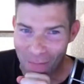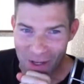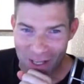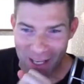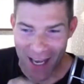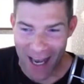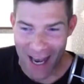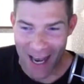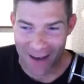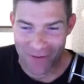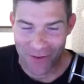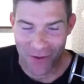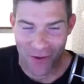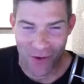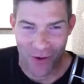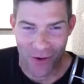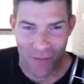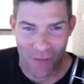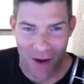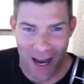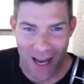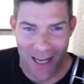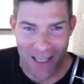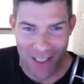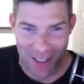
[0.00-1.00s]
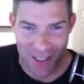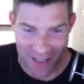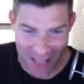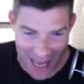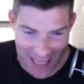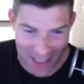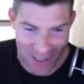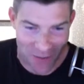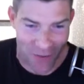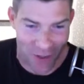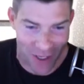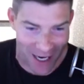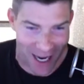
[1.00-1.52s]
but you have to remind you
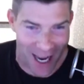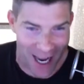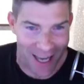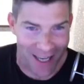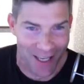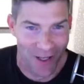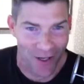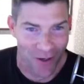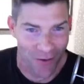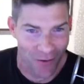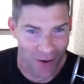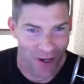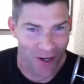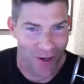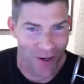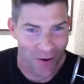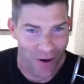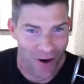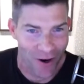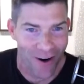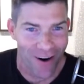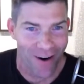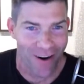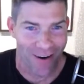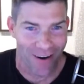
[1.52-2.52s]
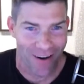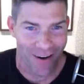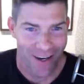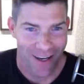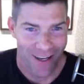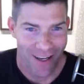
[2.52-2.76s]
that's what got you to where you are.